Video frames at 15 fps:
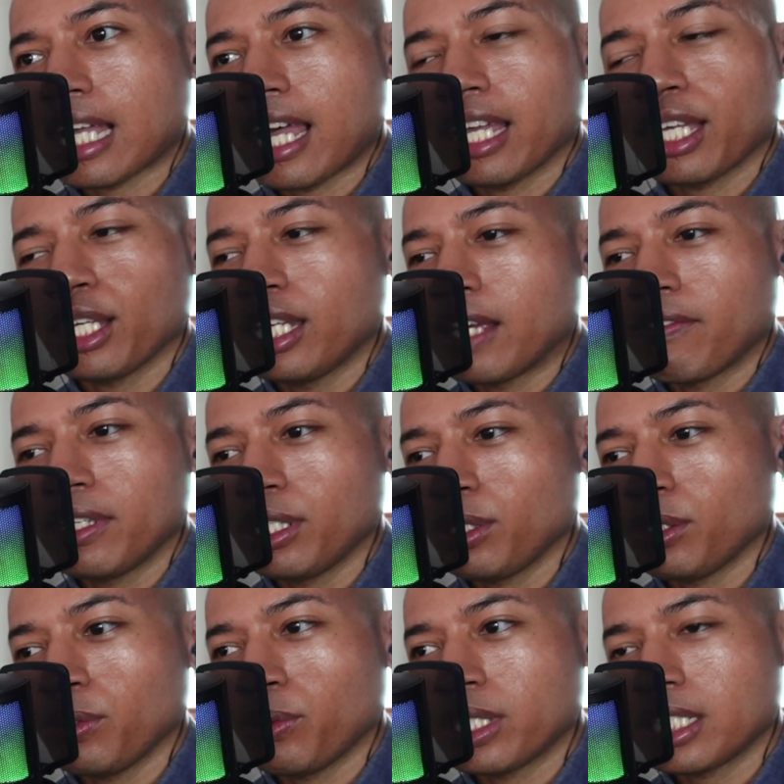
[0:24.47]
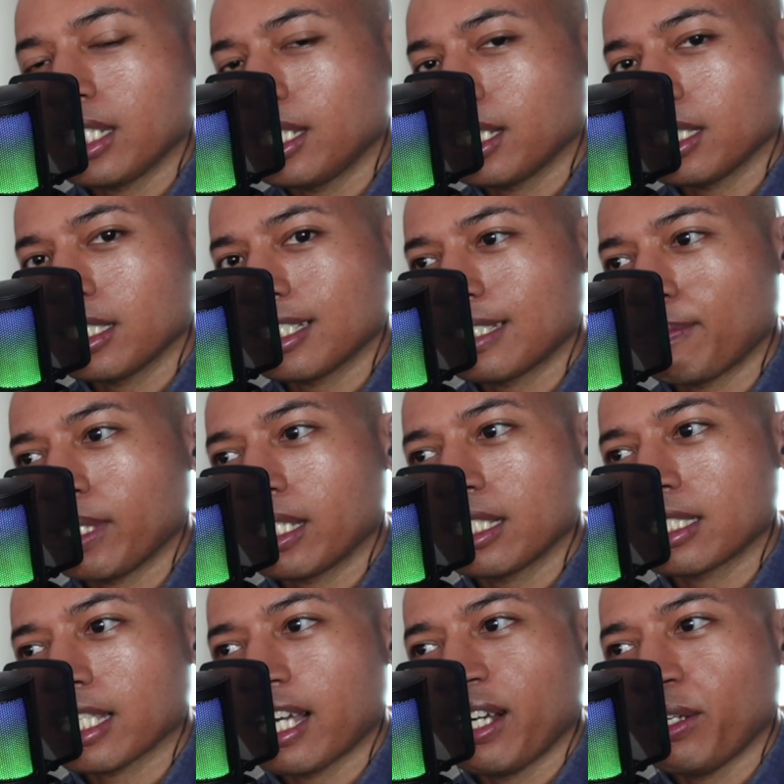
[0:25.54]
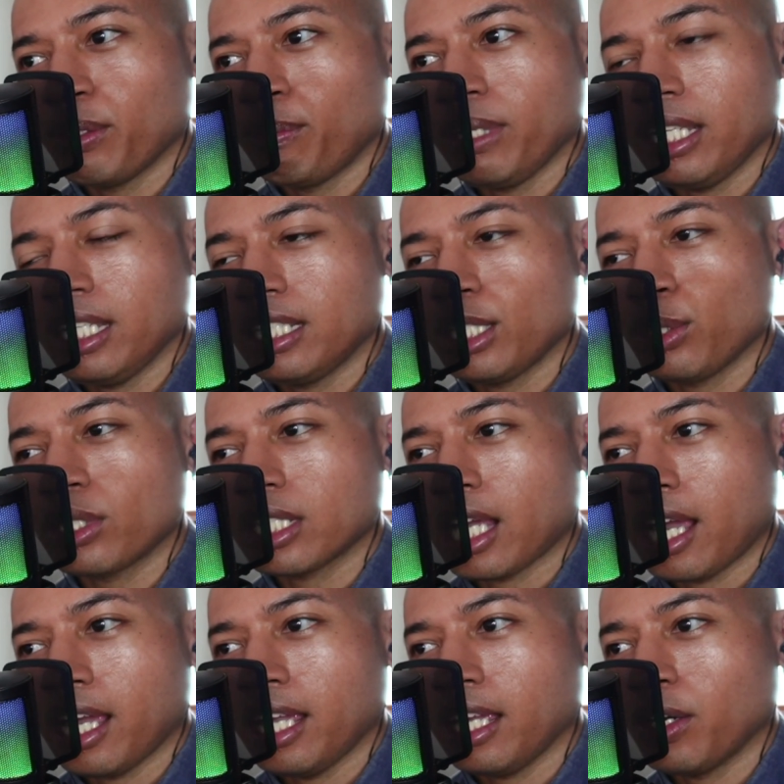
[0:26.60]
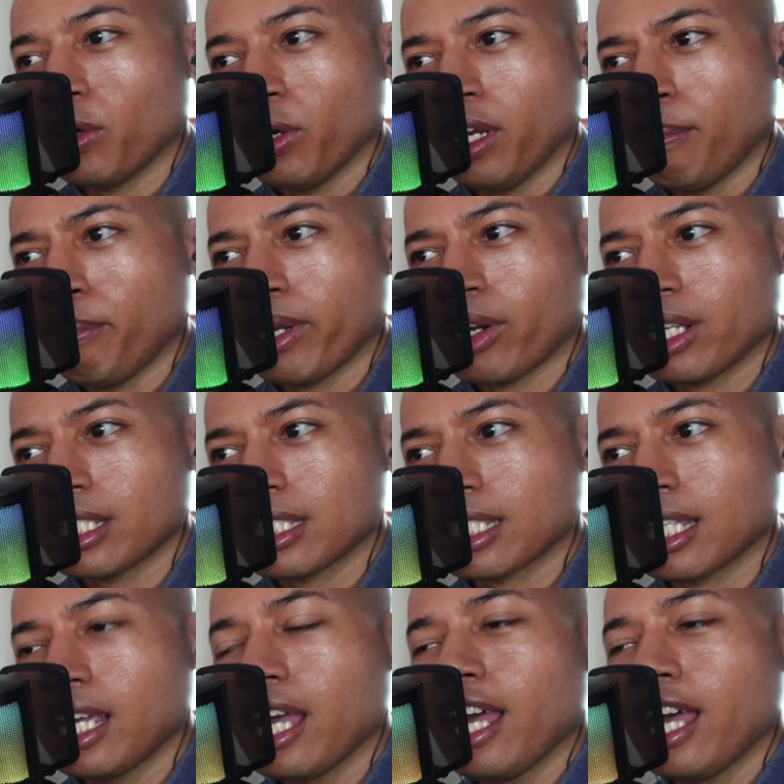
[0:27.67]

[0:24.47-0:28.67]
I could never do what she does because I would be too shy or embarrassed